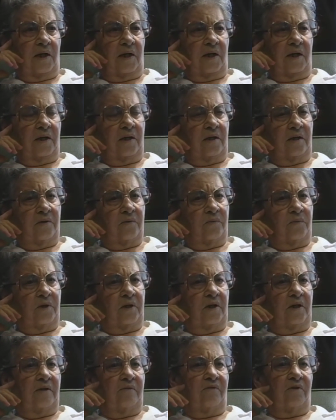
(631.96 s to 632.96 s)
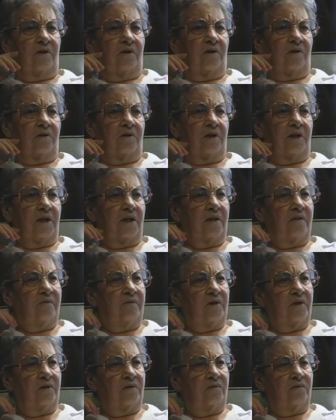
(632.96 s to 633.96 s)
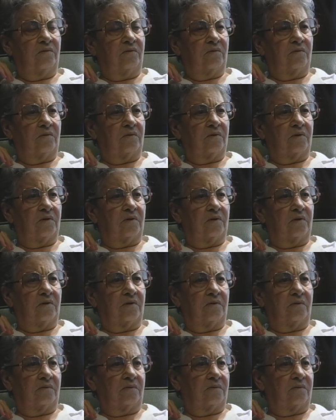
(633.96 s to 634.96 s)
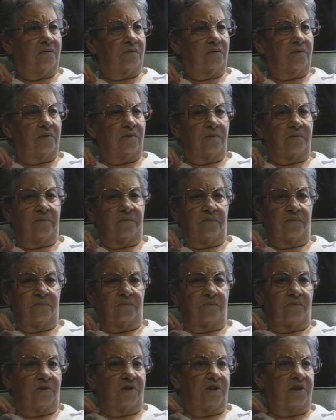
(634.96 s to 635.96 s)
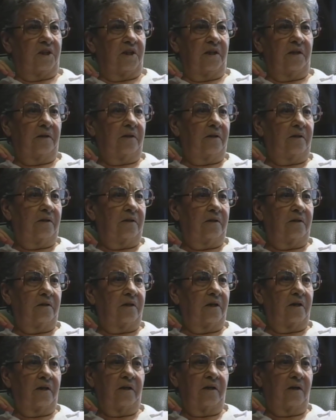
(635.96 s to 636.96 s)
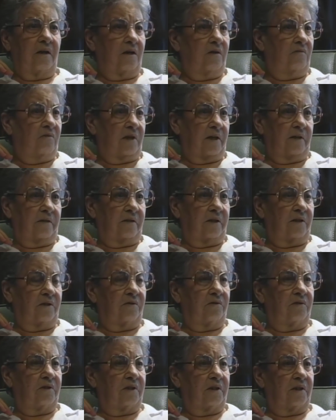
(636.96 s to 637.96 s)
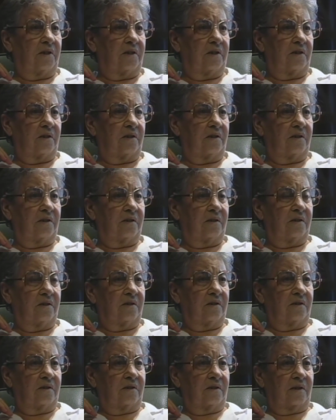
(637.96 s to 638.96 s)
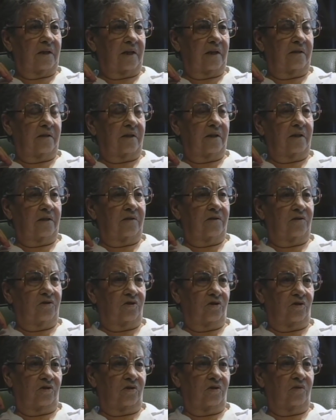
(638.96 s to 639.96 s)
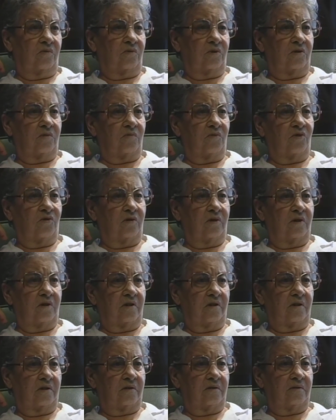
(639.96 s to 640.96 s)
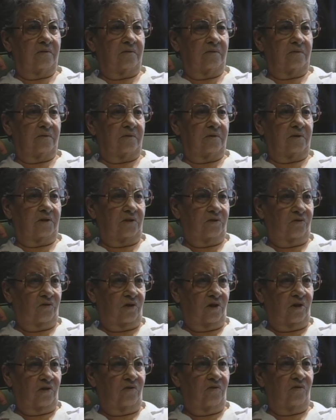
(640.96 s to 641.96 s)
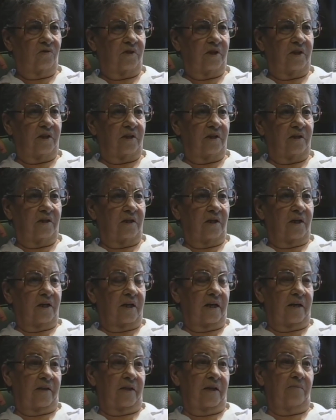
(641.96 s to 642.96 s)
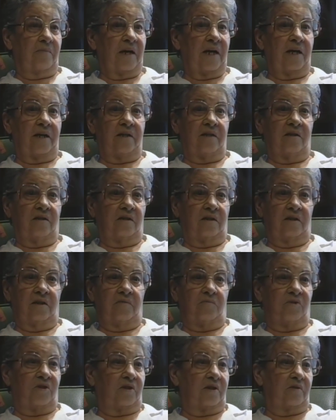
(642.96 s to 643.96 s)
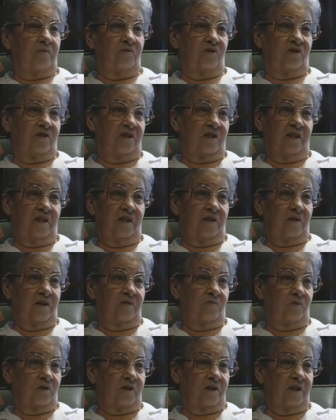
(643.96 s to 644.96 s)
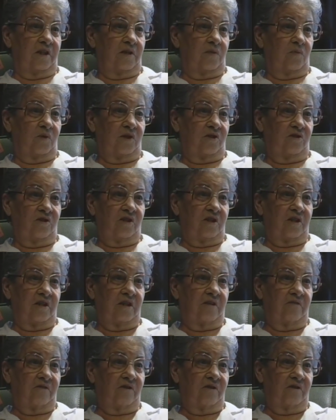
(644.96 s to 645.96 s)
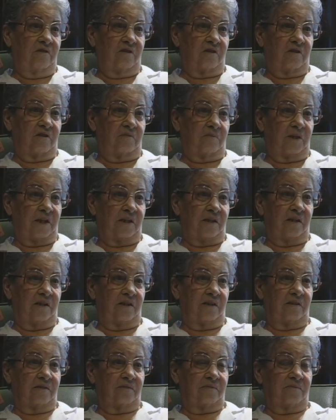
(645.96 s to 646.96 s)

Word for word: Well, I we never heard tell of no uh, stealing and carrying on like they do today. I think the children was more under control then. Now they might have done it, but they was sneaking. It was sneaking. We didn't never hear nothing about it.